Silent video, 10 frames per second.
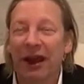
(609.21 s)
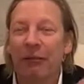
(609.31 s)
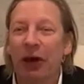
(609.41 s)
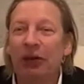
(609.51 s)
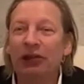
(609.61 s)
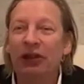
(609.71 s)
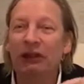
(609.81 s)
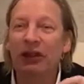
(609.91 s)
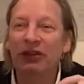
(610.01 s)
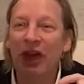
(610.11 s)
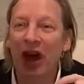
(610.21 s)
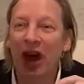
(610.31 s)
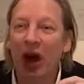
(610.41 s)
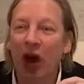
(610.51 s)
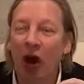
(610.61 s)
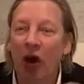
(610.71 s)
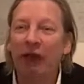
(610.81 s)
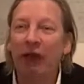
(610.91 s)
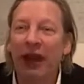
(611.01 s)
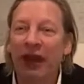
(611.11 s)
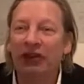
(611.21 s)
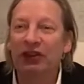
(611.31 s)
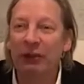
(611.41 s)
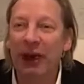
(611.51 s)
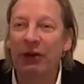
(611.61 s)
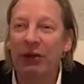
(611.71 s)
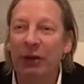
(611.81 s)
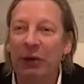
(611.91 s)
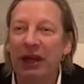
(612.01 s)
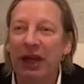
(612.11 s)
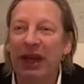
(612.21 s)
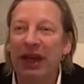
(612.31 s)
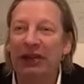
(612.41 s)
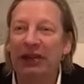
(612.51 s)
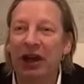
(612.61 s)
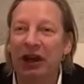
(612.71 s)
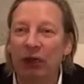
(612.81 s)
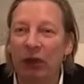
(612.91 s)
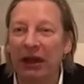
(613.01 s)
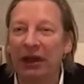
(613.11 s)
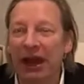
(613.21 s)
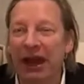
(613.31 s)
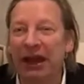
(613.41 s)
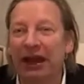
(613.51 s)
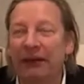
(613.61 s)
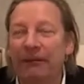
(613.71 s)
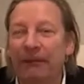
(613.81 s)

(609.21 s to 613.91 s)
Most of us overestimate what we can get done in one day,